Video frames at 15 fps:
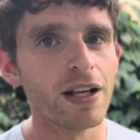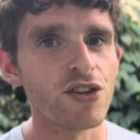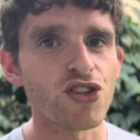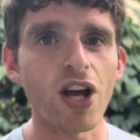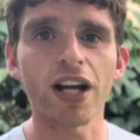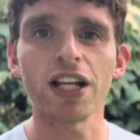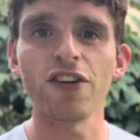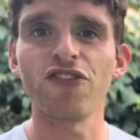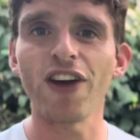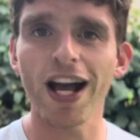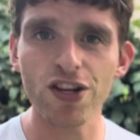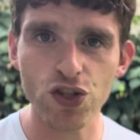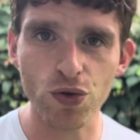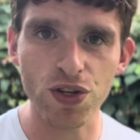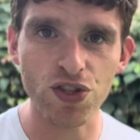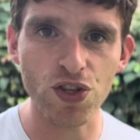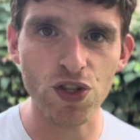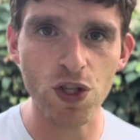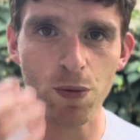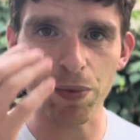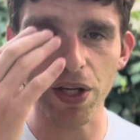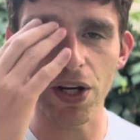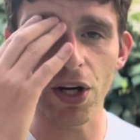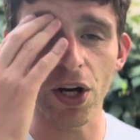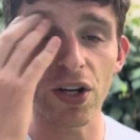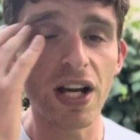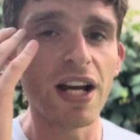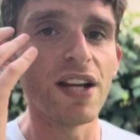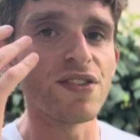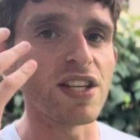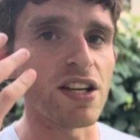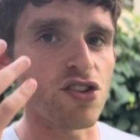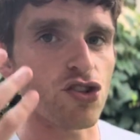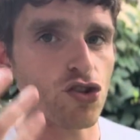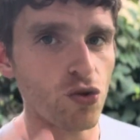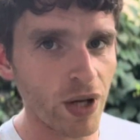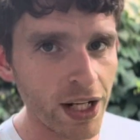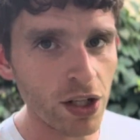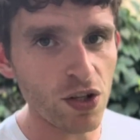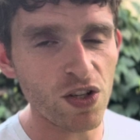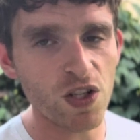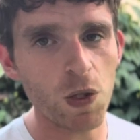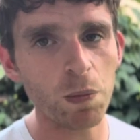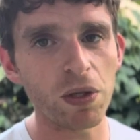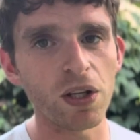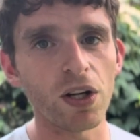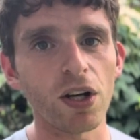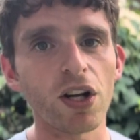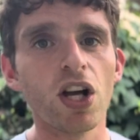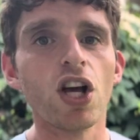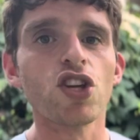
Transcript: Saucony Fast Twist disappeared, DS Trainer disappeared.